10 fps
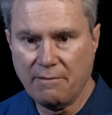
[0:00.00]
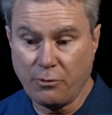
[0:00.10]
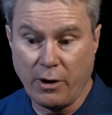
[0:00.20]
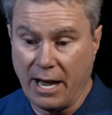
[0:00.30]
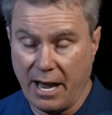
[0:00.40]

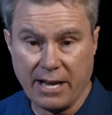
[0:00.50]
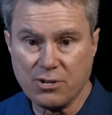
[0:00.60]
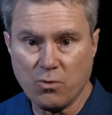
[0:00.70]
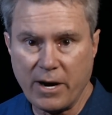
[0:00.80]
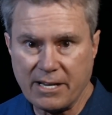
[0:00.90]
For, as
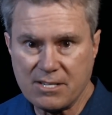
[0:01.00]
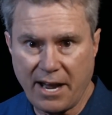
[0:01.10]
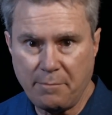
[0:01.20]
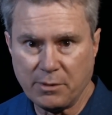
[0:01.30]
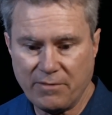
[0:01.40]
a great
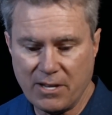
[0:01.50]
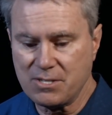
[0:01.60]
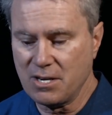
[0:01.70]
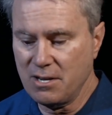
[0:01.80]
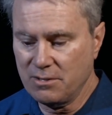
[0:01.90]
example of
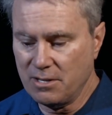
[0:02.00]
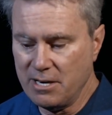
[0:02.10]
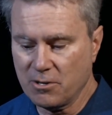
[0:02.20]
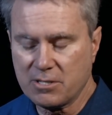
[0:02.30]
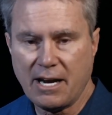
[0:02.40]
this, the
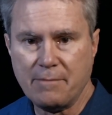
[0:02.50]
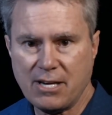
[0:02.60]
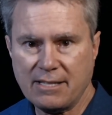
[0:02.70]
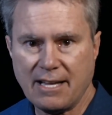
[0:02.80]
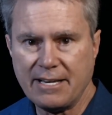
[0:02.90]
New York Times
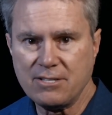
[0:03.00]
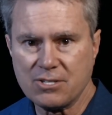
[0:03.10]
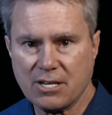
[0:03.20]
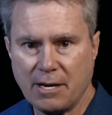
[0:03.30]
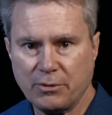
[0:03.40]
headline
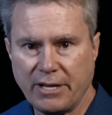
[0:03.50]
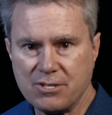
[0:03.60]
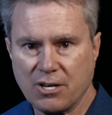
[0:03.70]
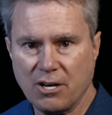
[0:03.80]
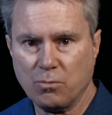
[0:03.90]
just a couple
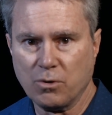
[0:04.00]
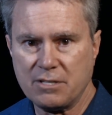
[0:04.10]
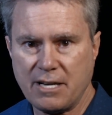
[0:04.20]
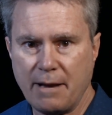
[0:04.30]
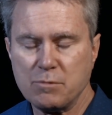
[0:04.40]
days ago where
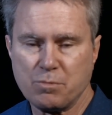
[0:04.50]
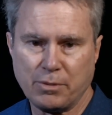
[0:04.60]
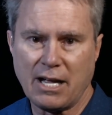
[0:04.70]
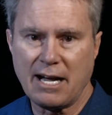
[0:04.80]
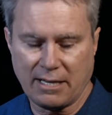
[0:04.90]
Dems
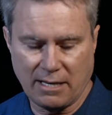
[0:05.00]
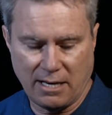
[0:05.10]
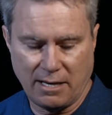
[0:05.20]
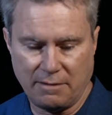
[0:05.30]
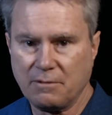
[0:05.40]
block
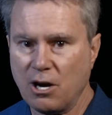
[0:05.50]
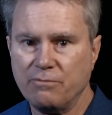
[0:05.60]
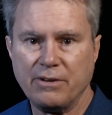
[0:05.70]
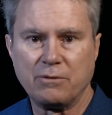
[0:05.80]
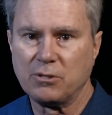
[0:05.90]
uh,
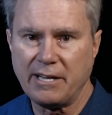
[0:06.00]
COVID